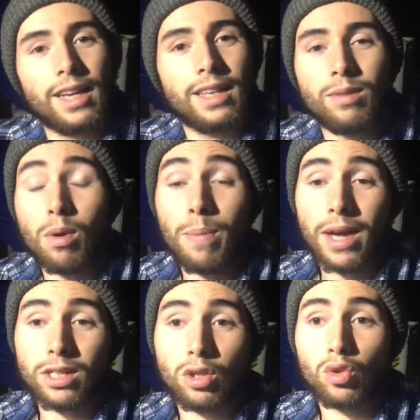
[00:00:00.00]
then we're
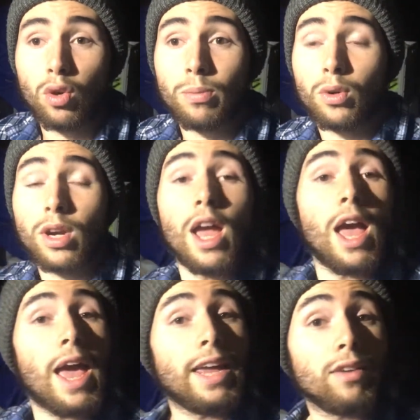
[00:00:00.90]
back to the drawing board.
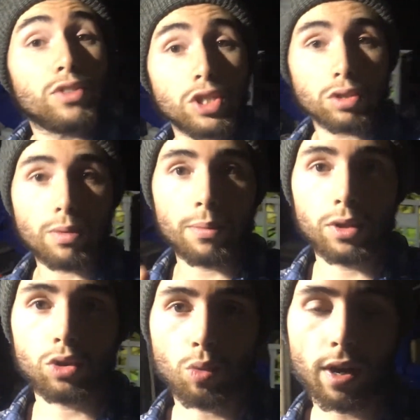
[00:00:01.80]
And I've just remembered
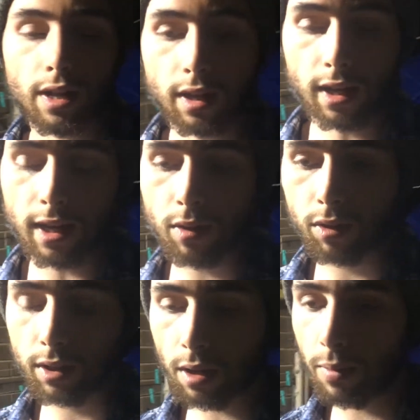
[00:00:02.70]
as well, here
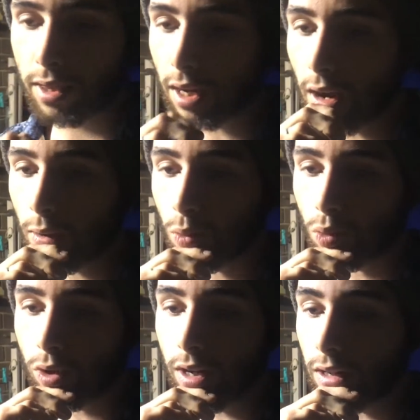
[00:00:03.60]
is something that I
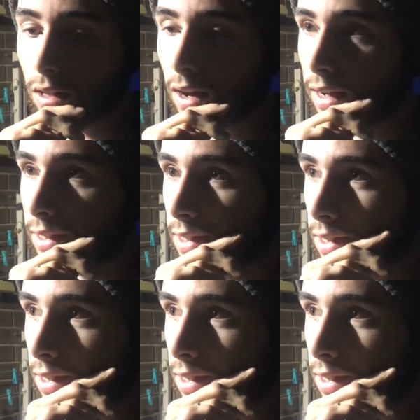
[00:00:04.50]
realized,